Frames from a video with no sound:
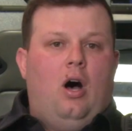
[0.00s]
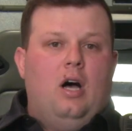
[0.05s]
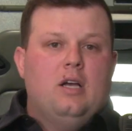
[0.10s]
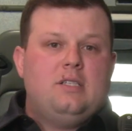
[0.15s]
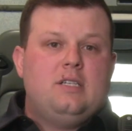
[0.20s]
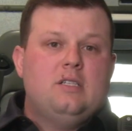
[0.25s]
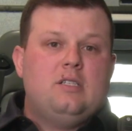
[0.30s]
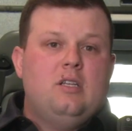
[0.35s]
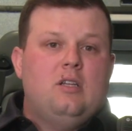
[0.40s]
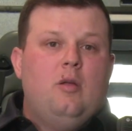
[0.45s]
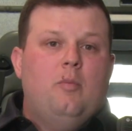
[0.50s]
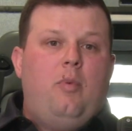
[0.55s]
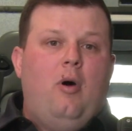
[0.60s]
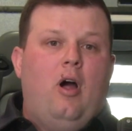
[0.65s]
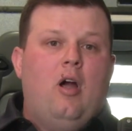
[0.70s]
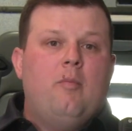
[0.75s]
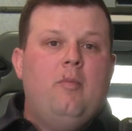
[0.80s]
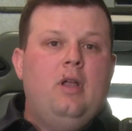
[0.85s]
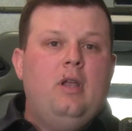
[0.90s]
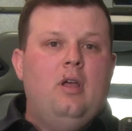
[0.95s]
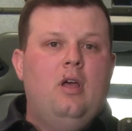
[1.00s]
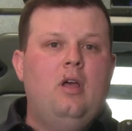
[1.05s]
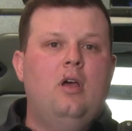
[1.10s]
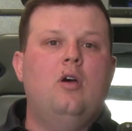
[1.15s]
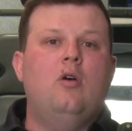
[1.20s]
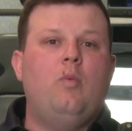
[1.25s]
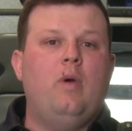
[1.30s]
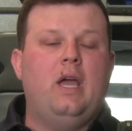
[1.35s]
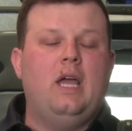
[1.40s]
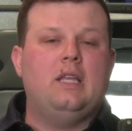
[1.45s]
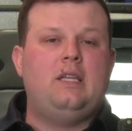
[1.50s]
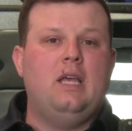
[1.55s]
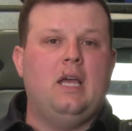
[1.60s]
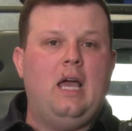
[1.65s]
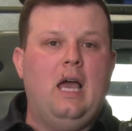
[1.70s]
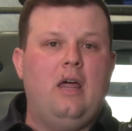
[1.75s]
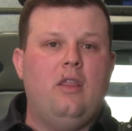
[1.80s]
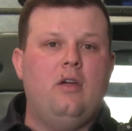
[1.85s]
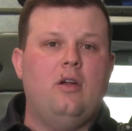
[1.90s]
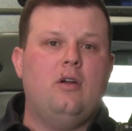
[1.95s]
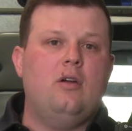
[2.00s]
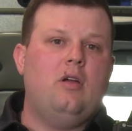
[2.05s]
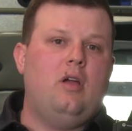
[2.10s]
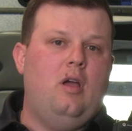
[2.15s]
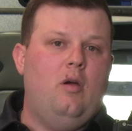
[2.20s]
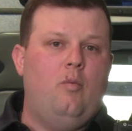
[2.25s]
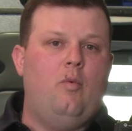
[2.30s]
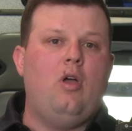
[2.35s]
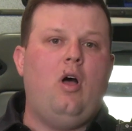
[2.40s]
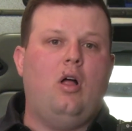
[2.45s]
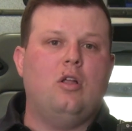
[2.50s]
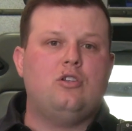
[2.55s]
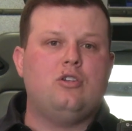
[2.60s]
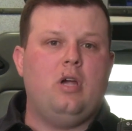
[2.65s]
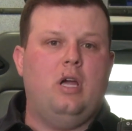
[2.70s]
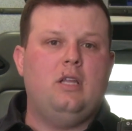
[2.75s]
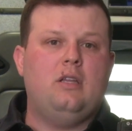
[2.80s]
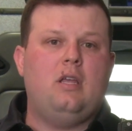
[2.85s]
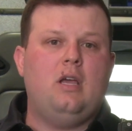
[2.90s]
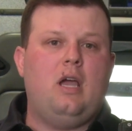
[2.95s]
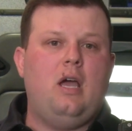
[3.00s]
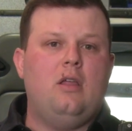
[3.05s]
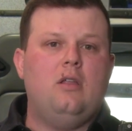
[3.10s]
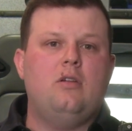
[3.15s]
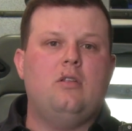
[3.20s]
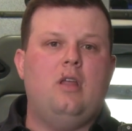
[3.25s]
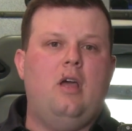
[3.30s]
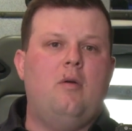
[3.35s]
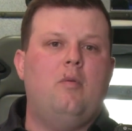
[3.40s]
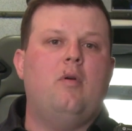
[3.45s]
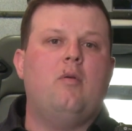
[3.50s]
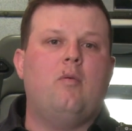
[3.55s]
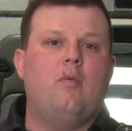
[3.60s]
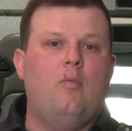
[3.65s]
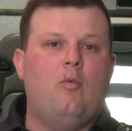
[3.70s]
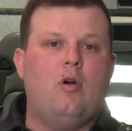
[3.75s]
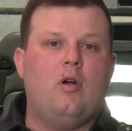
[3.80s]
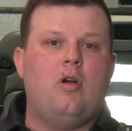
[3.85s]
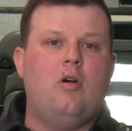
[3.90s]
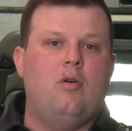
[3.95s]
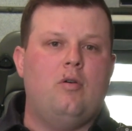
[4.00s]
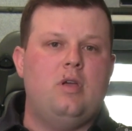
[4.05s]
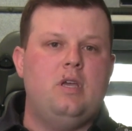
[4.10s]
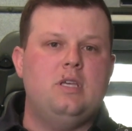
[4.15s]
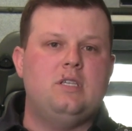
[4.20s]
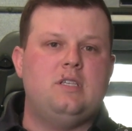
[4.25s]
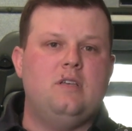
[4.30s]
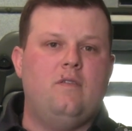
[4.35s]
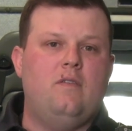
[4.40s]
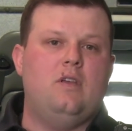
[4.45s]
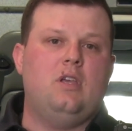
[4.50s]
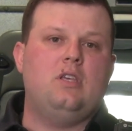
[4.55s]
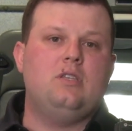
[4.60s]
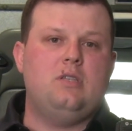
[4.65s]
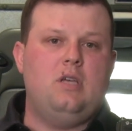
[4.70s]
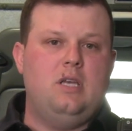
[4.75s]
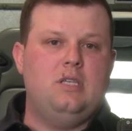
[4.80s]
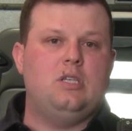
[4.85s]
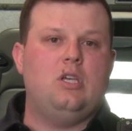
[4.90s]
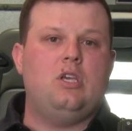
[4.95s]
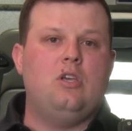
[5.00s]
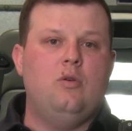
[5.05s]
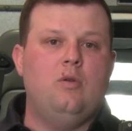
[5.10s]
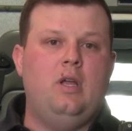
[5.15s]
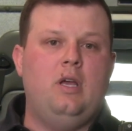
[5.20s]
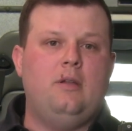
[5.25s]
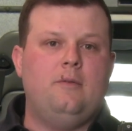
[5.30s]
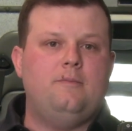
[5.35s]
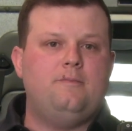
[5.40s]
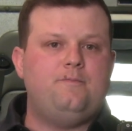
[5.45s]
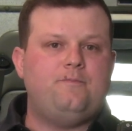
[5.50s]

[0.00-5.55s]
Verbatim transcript: Us as a department, we get together and we all train together. That way we're more cohesive as, as a unit.